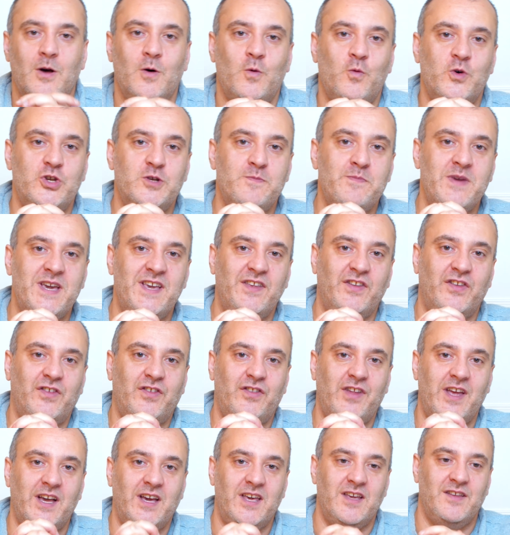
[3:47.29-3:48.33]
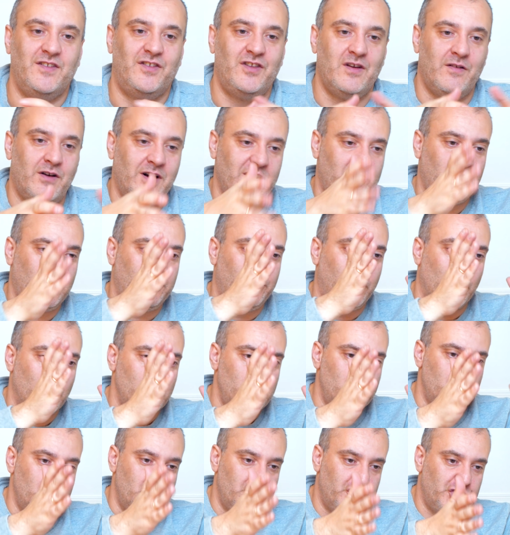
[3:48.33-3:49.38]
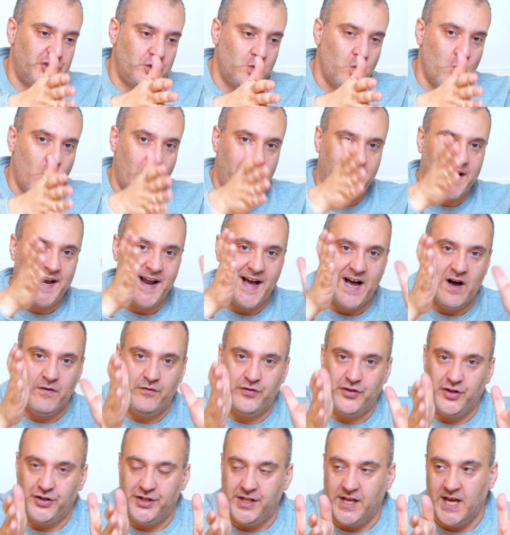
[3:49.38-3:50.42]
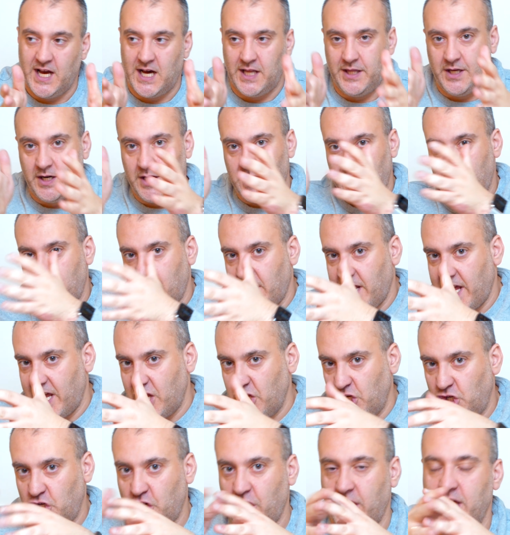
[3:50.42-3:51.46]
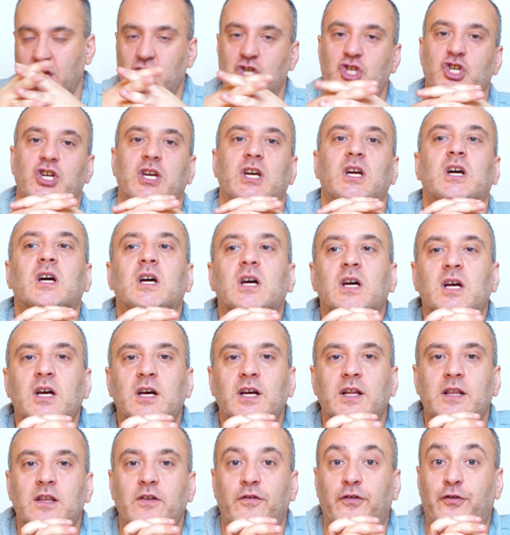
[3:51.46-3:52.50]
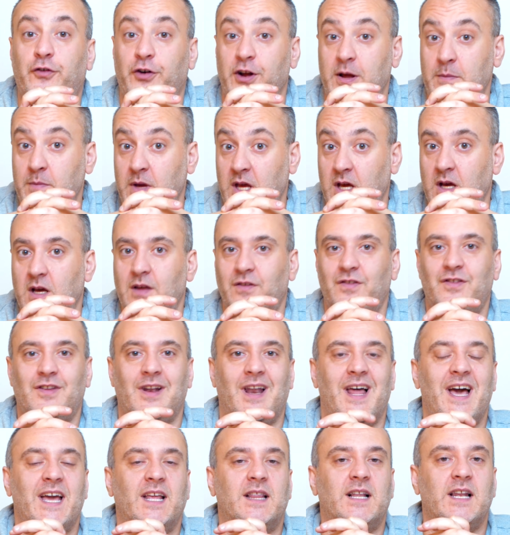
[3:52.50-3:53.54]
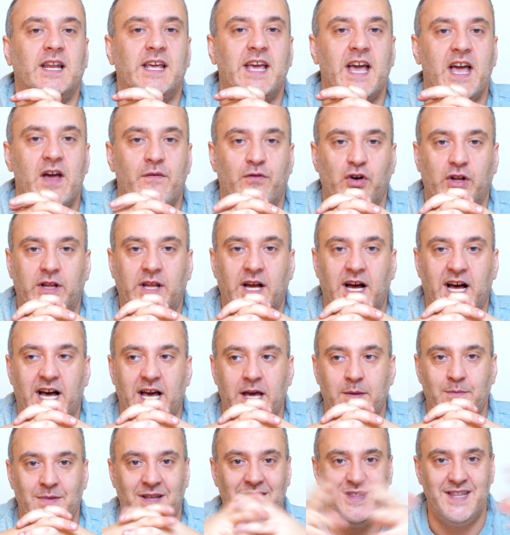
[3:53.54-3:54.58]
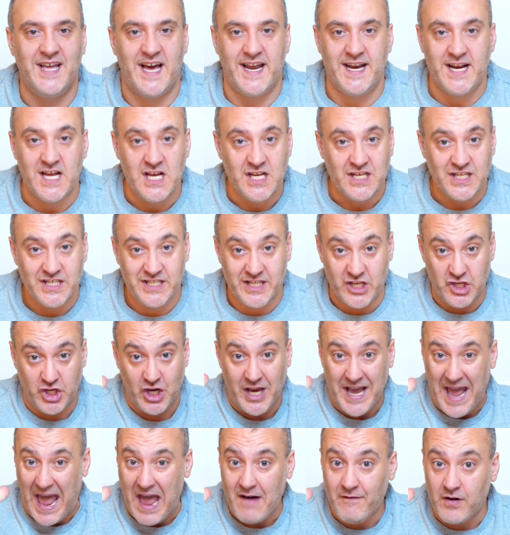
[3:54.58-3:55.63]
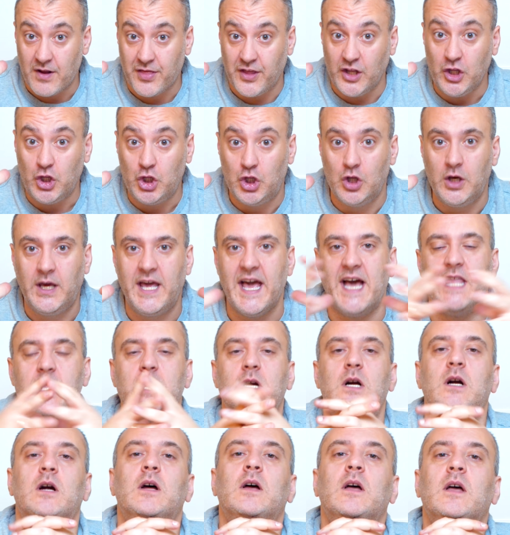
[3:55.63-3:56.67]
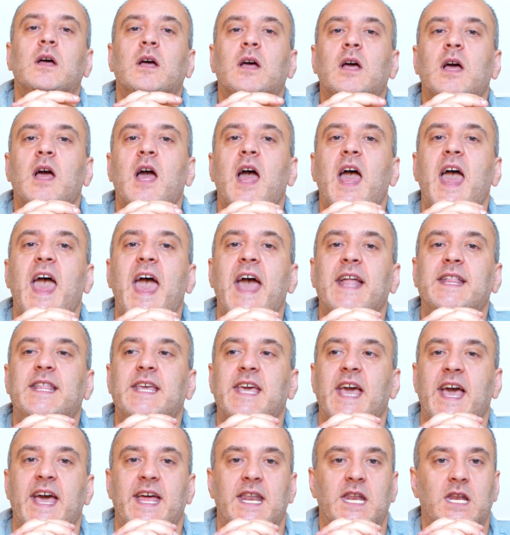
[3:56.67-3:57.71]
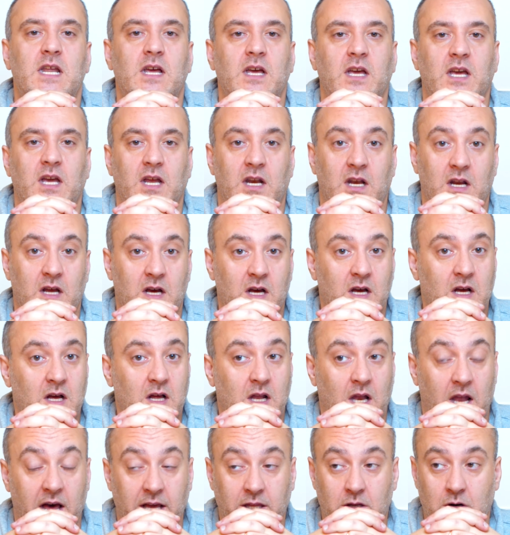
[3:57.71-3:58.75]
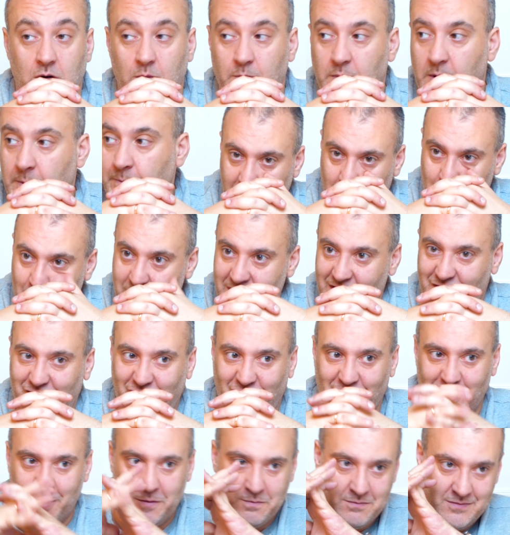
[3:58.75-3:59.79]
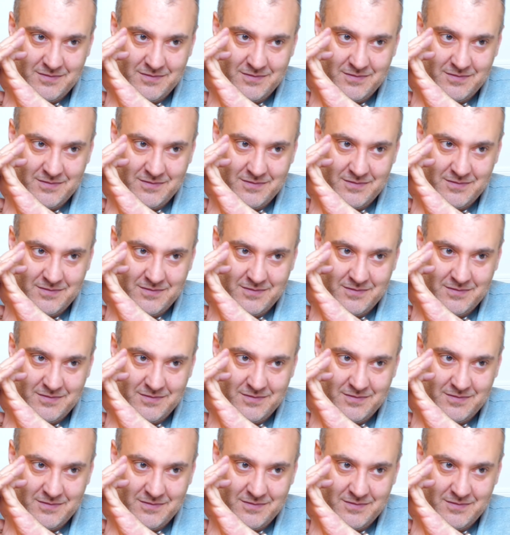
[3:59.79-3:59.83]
which means taking several exposures one after the other and changing the framing slightly every time and then stitching everything together at the end in Lightroom. It makes some